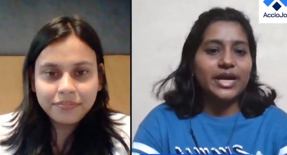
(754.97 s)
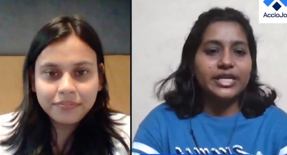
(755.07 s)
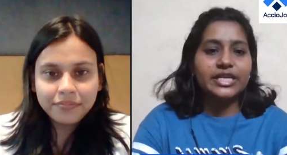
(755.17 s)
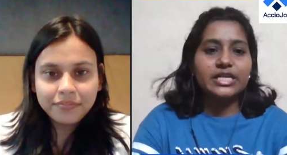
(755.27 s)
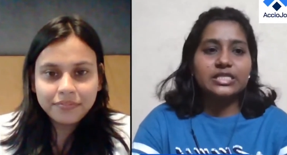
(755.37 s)

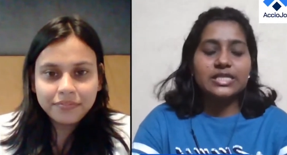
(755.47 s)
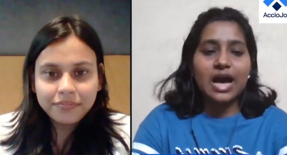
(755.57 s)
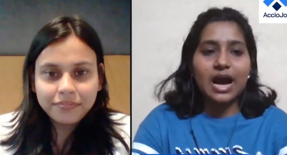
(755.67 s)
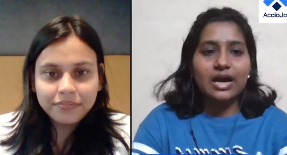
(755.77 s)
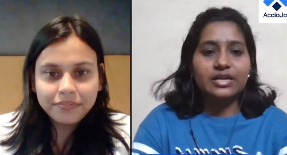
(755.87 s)
Speaker 1: mentors
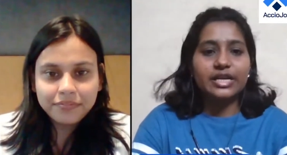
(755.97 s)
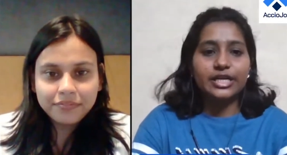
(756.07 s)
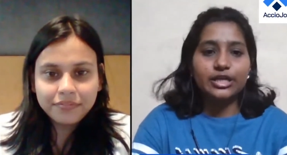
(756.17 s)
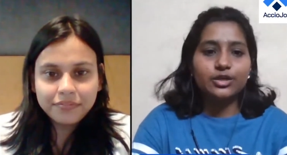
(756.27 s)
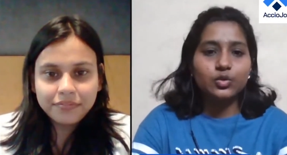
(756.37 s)
are
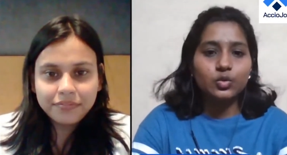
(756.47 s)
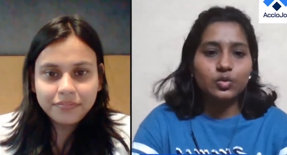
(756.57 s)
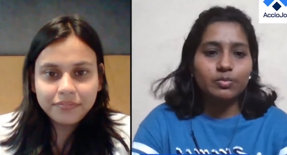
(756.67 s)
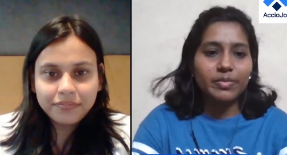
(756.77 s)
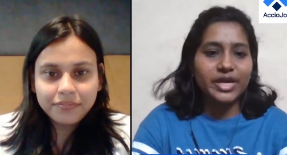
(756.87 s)
ready
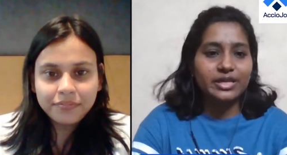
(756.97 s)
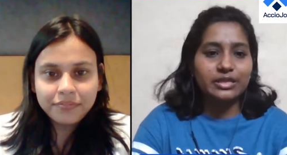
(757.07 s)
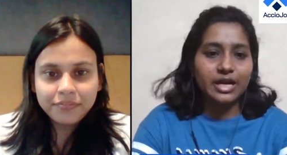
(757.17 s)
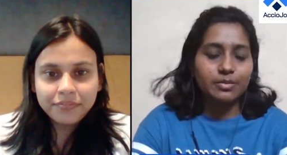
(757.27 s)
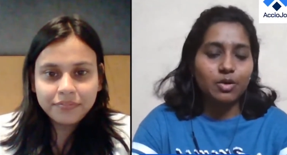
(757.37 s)
to
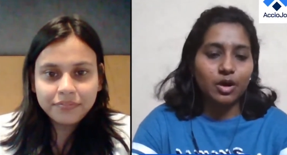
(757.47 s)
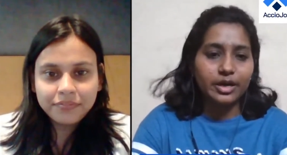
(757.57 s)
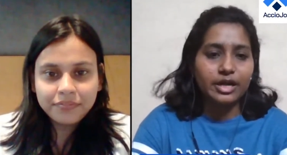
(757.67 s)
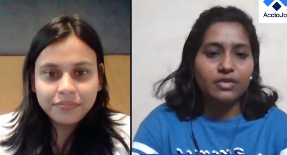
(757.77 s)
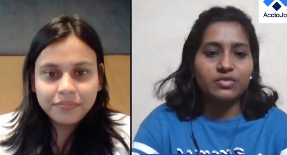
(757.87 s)
make that
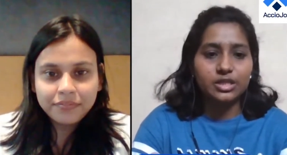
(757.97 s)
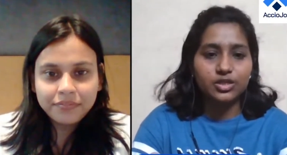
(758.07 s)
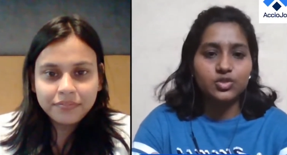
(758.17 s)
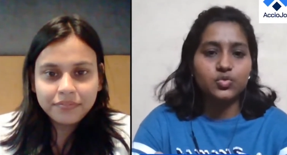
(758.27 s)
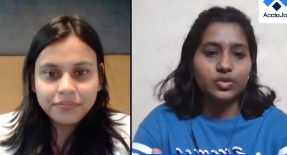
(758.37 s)
bonding with
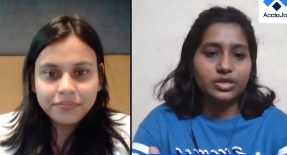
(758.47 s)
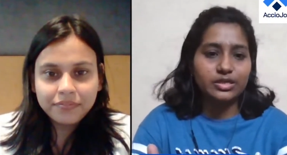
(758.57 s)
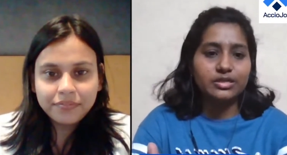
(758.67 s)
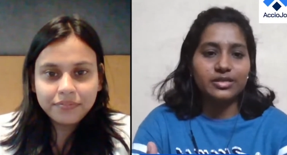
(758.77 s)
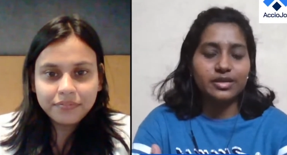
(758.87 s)
the
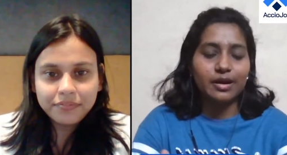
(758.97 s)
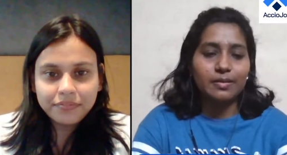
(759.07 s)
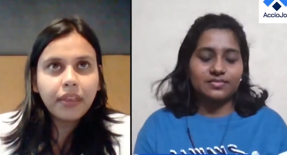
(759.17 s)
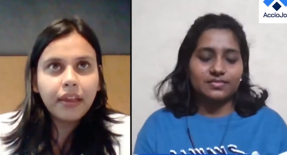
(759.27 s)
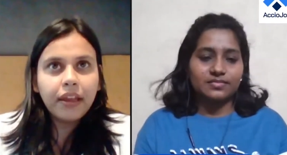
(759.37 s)
student.
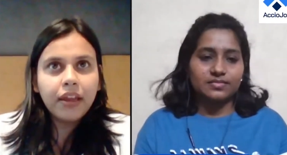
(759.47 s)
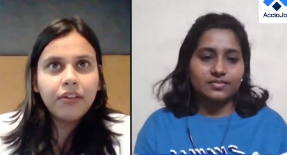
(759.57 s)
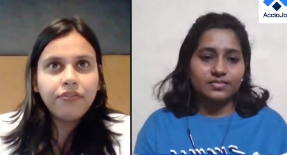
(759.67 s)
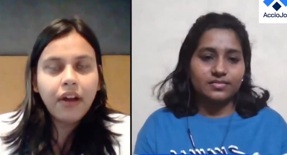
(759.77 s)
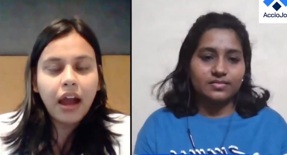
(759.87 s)

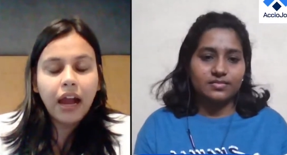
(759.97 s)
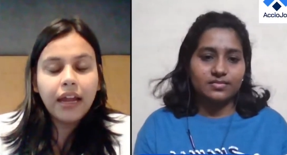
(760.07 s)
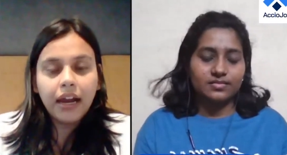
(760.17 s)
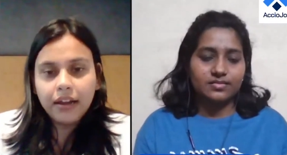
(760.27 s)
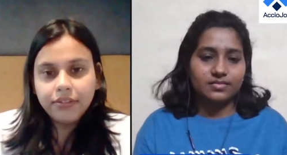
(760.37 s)
If
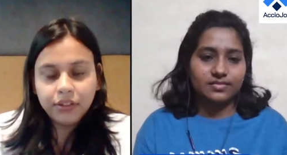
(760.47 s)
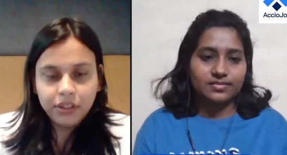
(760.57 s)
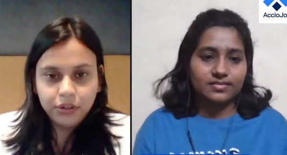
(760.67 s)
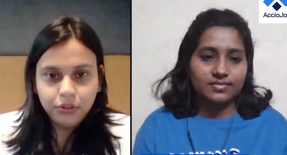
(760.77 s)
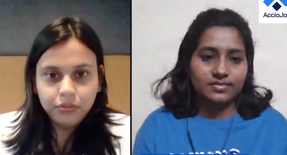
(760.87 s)
Speaker 2: I ask
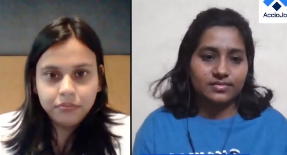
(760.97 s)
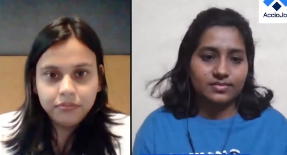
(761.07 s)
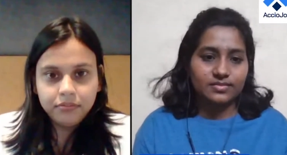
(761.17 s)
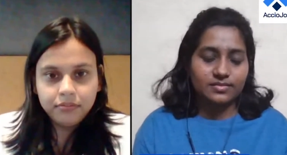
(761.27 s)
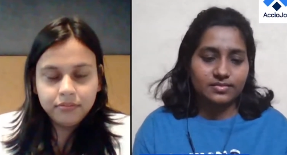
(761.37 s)
you,
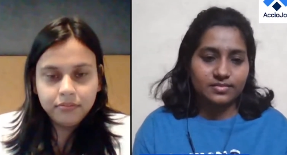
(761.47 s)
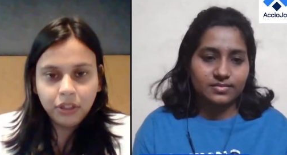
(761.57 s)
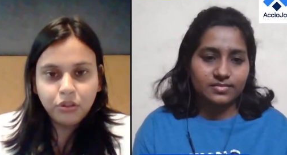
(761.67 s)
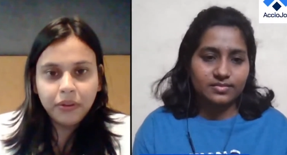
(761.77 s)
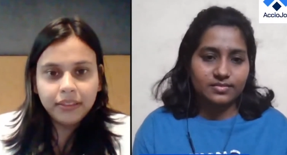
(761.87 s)

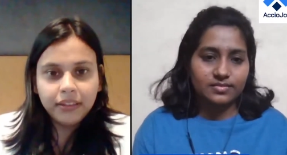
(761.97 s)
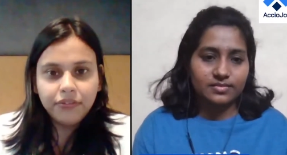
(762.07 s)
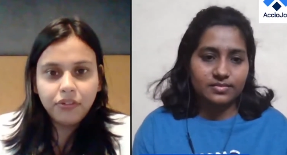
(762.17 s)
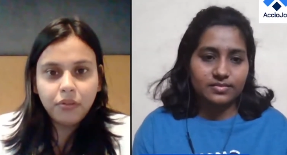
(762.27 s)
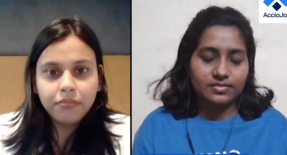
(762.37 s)

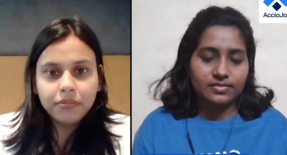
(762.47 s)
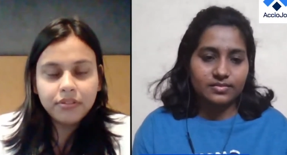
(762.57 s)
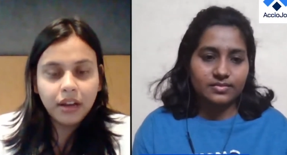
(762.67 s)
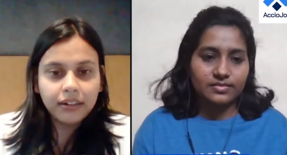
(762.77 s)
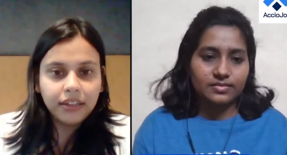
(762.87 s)
Madhumanti, from
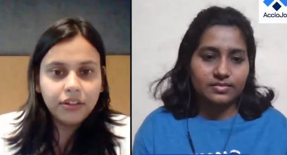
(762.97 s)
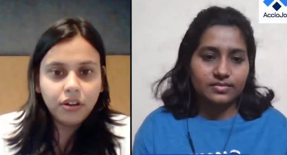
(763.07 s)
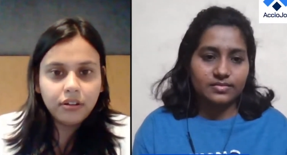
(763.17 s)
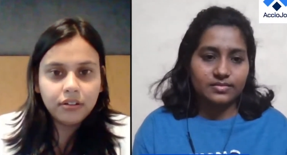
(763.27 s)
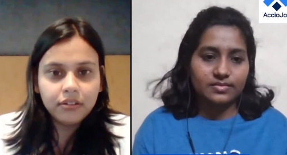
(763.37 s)
starting
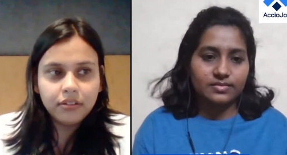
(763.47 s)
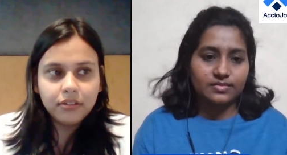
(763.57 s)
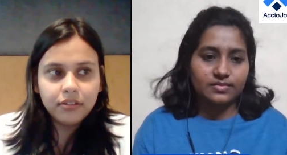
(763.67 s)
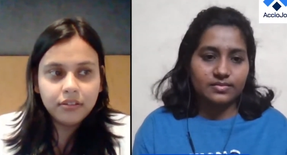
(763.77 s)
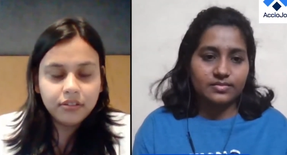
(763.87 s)
your
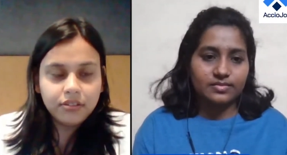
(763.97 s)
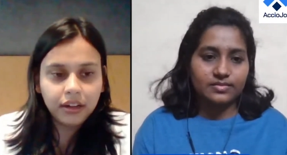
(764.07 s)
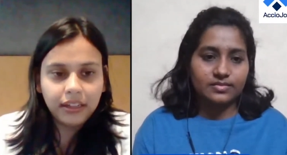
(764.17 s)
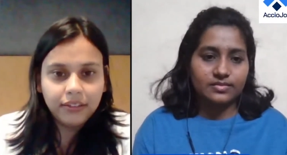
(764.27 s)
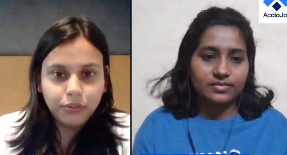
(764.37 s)

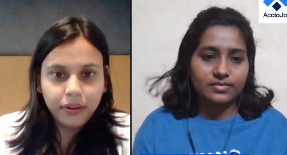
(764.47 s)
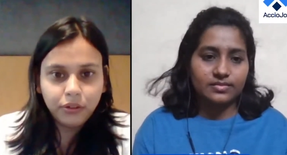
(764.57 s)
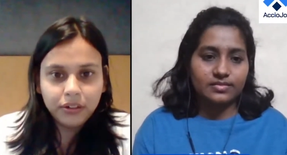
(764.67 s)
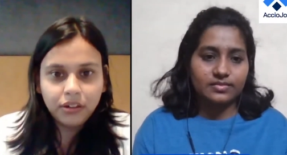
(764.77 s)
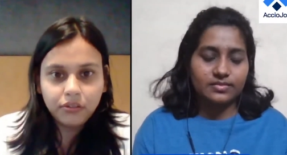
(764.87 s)
studies when
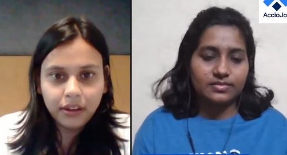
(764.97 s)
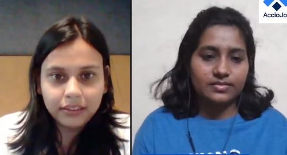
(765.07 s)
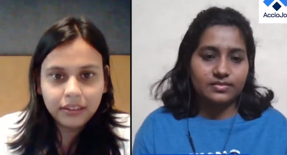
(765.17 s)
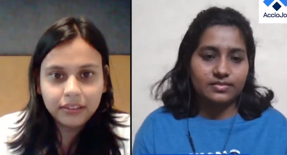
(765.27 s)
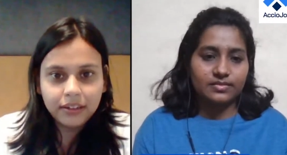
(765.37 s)
you were in
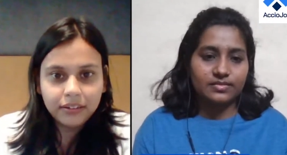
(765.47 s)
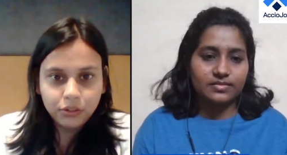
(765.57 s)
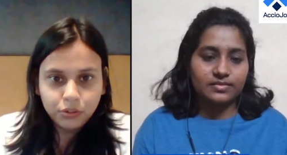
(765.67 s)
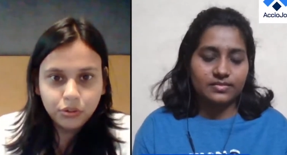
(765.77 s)
12th, and then